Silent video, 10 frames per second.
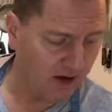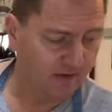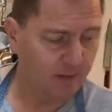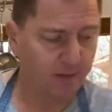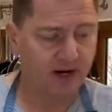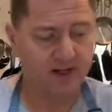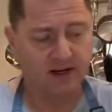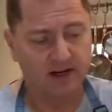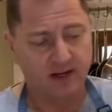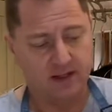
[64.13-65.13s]
of bread.
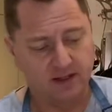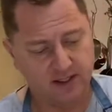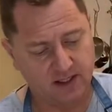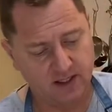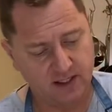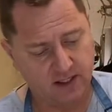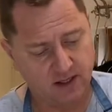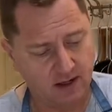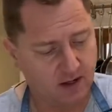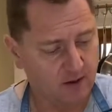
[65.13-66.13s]
This is
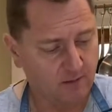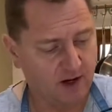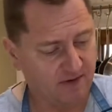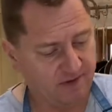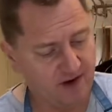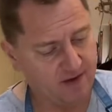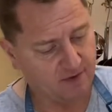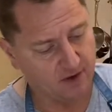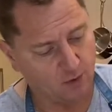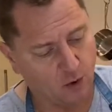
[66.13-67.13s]
my
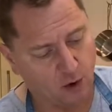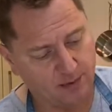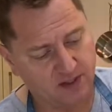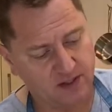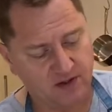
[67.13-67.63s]
favorite, Warburton's